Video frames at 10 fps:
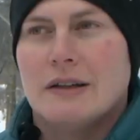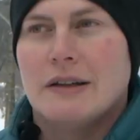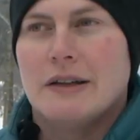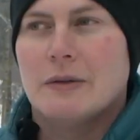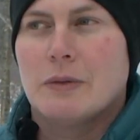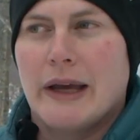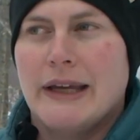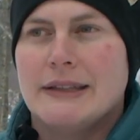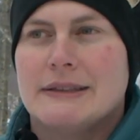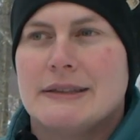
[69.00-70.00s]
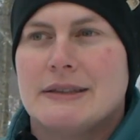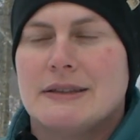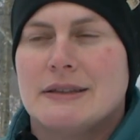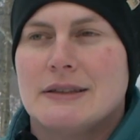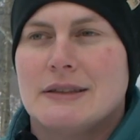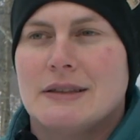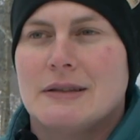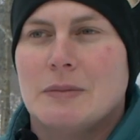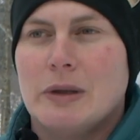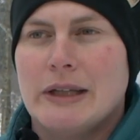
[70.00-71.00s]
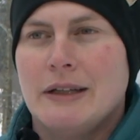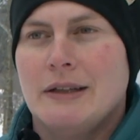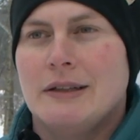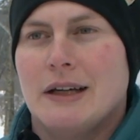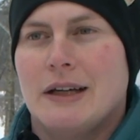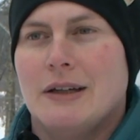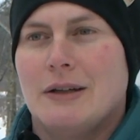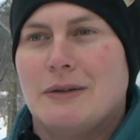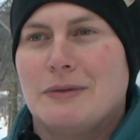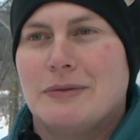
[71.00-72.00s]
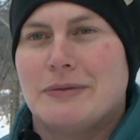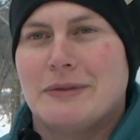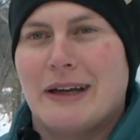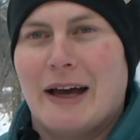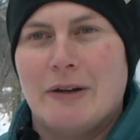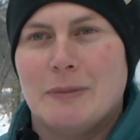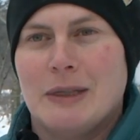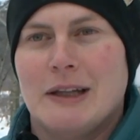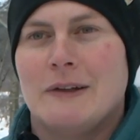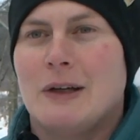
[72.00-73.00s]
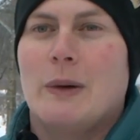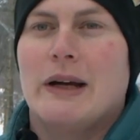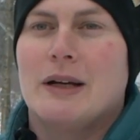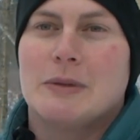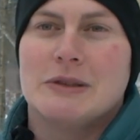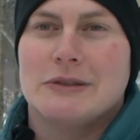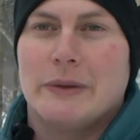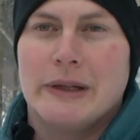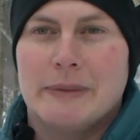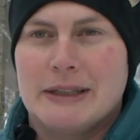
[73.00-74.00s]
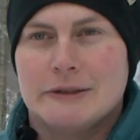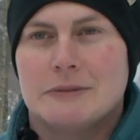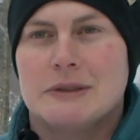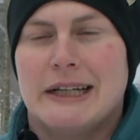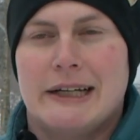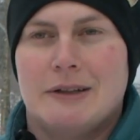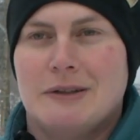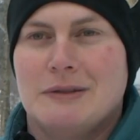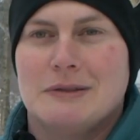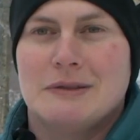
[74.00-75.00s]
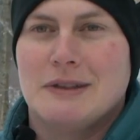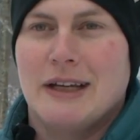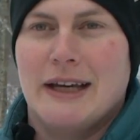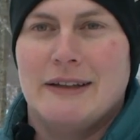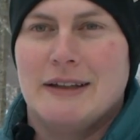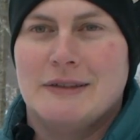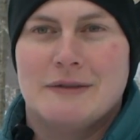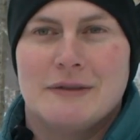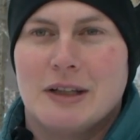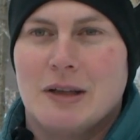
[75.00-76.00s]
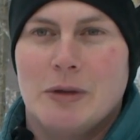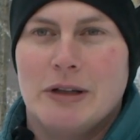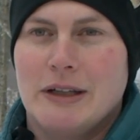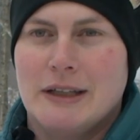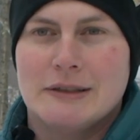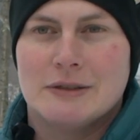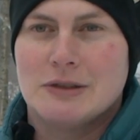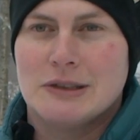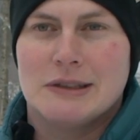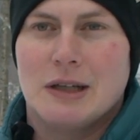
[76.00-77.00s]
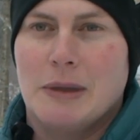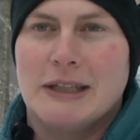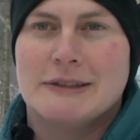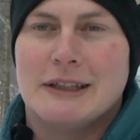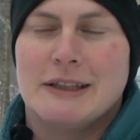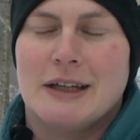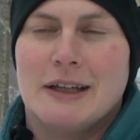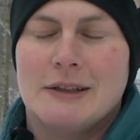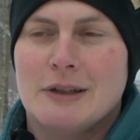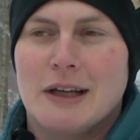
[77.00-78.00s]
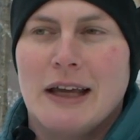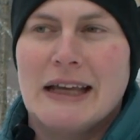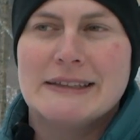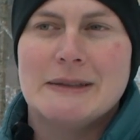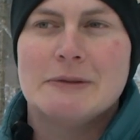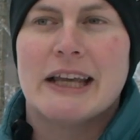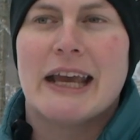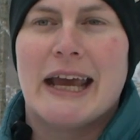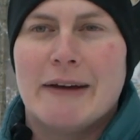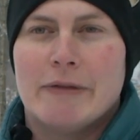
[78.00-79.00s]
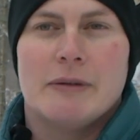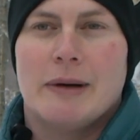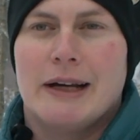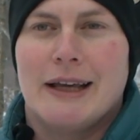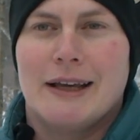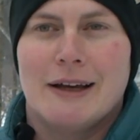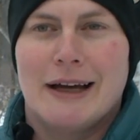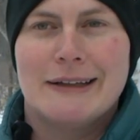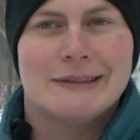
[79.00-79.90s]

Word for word: the right blend of out in the middle of nowhere, but you're 20 minutes from town, and then the communities are just amazing. And it seems like everybody has